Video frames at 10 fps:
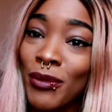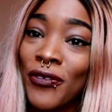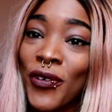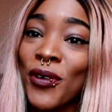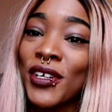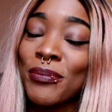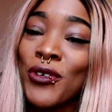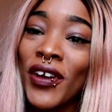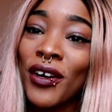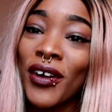Number four,
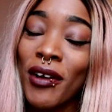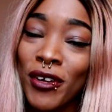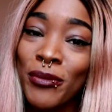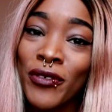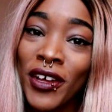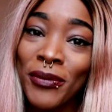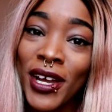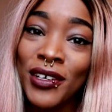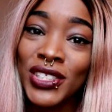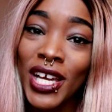move out. I want to move out of my
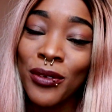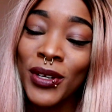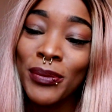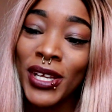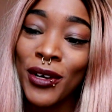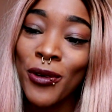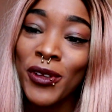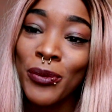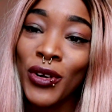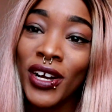house. I don't want to be at home
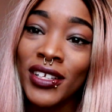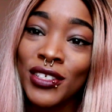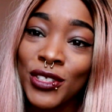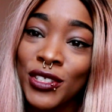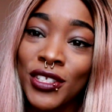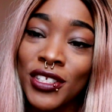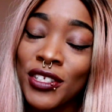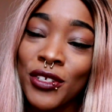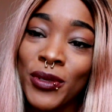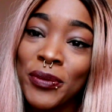anymore. There's
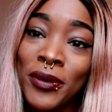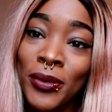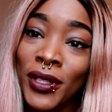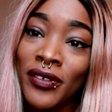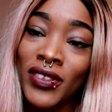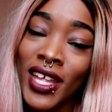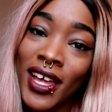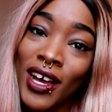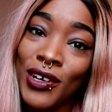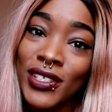just too many people living in
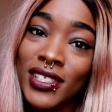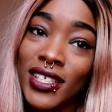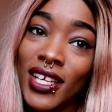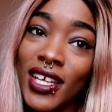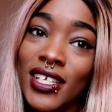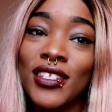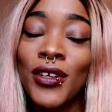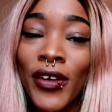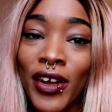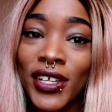that house. It's
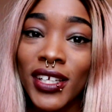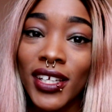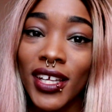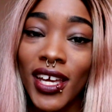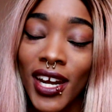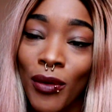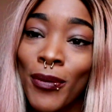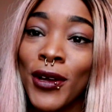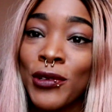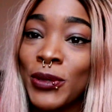too crowded and I
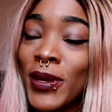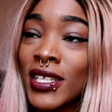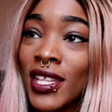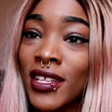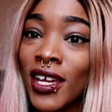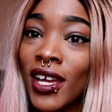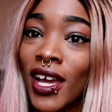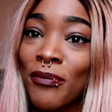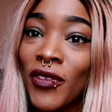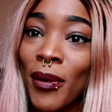want my own space. I think
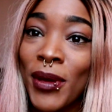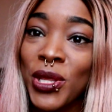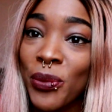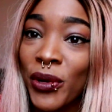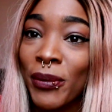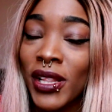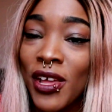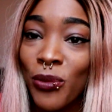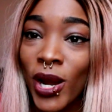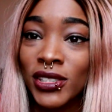I'm, I'm at that point in my
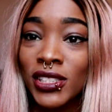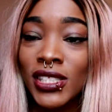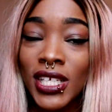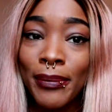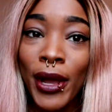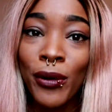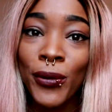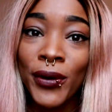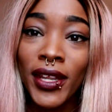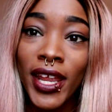life where I just need my
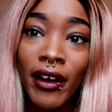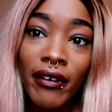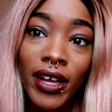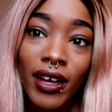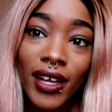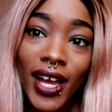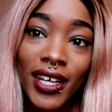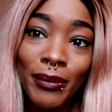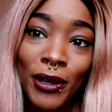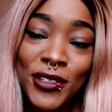own area. I
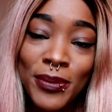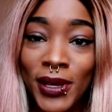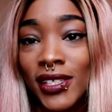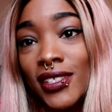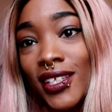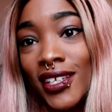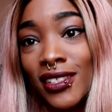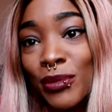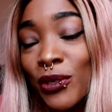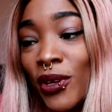need my own space. I
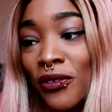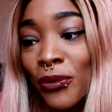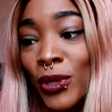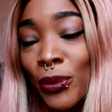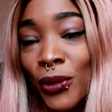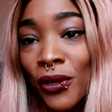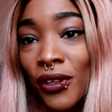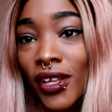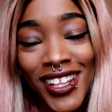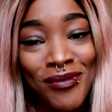need to be away from people.
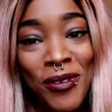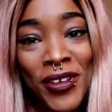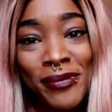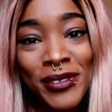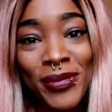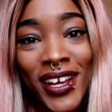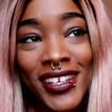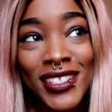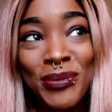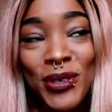I love my family, but I
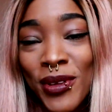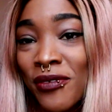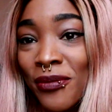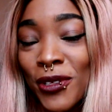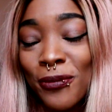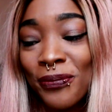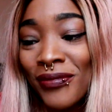need to be away from them.